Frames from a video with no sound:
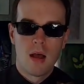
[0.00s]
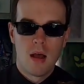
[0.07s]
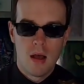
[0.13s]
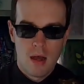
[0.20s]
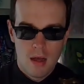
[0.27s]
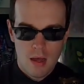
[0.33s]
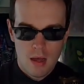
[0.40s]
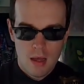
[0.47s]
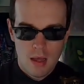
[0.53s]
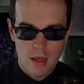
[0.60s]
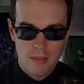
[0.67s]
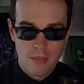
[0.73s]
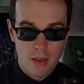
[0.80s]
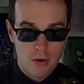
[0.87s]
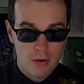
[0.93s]

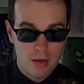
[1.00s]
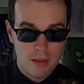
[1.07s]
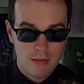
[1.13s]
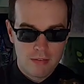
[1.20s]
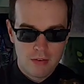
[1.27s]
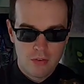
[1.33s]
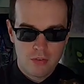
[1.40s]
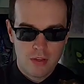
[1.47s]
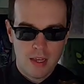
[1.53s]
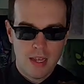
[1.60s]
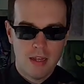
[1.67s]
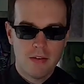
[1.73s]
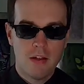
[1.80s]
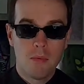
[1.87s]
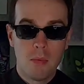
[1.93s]
And there it is. There's the
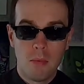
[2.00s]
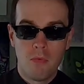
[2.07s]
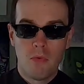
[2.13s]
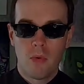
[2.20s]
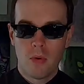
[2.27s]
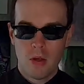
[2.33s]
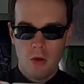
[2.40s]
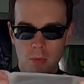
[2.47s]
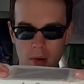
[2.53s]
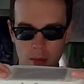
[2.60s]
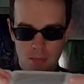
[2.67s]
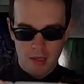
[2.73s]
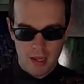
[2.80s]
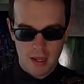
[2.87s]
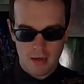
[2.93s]
handheld. But before we open up
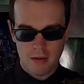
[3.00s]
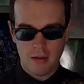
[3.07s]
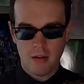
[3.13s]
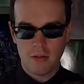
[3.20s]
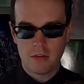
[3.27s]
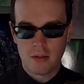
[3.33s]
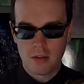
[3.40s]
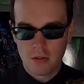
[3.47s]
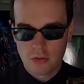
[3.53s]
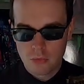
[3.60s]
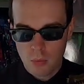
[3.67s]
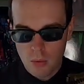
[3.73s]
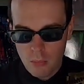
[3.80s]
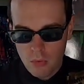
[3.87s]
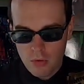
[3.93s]
the handheld, there's
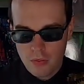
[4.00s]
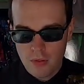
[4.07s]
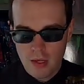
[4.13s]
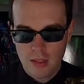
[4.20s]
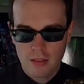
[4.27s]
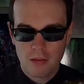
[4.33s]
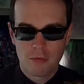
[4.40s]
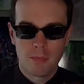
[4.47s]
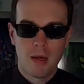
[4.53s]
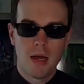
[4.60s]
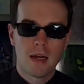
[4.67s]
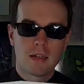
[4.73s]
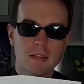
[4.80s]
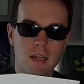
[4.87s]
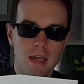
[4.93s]
one more thing in this
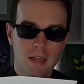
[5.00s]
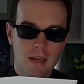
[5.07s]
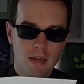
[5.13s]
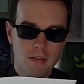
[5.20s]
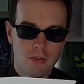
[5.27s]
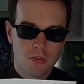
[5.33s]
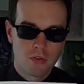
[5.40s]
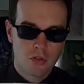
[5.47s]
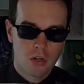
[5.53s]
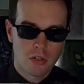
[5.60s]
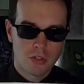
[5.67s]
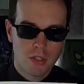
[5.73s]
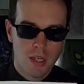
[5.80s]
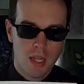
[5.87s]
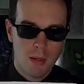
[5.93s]
box, and it is the
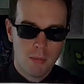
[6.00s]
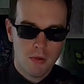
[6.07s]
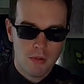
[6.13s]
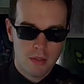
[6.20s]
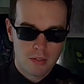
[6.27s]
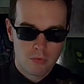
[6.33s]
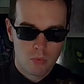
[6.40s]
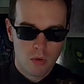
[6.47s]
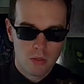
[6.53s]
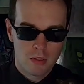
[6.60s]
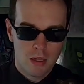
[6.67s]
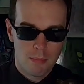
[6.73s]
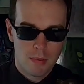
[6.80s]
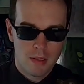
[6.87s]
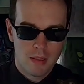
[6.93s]
charging cable that's rolled
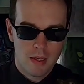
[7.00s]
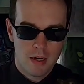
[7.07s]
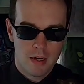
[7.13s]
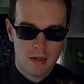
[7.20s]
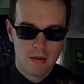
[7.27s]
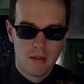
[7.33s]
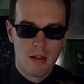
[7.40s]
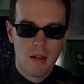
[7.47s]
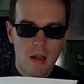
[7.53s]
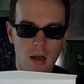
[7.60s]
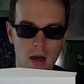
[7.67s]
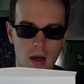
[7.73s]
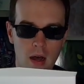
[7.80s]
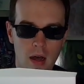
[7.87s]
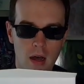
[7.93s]
up in there.
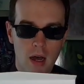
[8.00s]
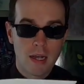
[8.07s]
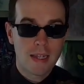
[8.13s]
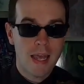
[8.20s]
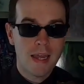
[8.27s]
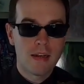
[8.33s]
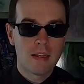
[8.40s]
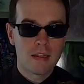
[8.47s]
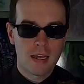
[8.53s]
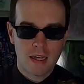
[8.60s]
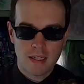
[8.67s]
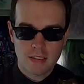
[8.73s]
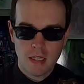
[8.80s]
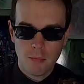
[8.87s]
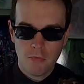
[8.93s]
Again, like I
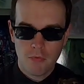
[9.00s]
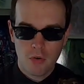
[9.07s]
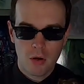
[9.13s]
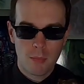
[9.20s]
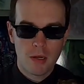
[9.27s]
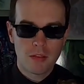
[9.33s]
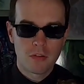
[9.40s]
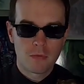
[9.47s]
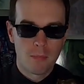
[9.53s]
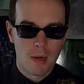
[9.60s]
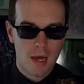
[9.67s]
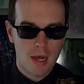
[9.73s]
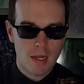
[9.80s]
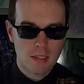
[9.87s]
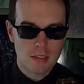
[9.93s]
said before about this
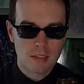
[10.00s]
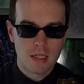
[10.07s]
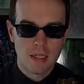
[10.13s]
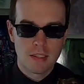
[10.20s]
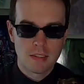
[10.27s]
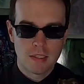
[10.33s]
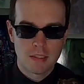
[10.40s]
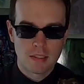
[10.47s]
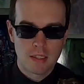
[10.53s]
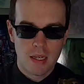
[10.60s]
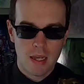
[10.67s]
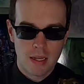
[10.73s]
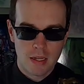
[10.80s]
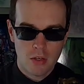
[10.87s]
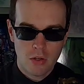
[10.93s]
box,
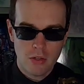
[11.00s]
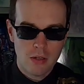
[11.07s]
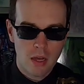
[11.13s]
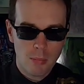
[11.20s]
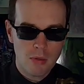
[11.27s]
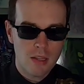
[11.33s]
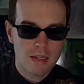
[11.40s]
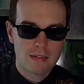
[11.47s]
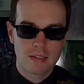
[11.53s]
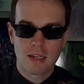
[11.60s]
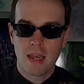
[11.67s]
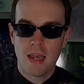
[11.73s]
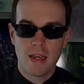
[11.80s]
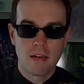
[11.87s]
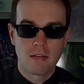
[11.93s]
it could double as a
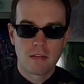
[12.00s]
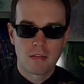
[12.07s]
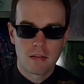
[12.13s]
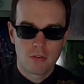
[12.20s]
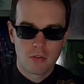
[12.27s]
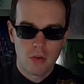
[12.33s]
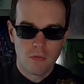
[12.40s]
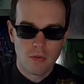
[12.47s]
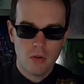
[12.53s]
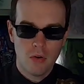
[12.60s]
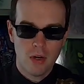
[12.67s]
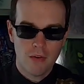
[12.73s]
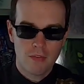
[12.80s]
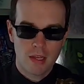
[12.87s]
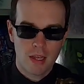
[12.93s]
case. So if you don't
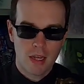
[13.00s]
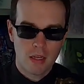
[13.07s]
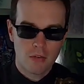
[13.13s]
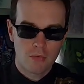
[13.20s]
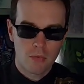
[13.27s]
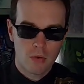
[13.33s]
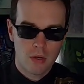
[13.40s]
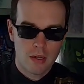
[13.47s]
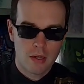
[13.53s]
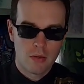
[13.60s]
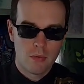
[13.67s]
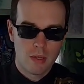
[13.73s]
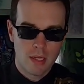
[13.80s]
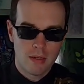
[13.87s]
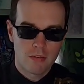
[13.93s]
have a case for it and you
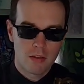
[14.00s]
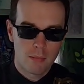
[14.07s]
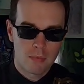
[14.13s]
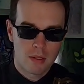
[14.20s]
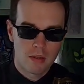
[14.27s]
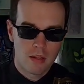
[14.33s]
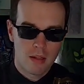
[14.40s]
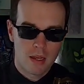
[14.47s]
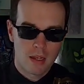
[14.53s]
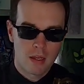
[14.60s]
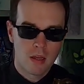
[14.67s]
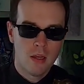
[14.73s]
need something to like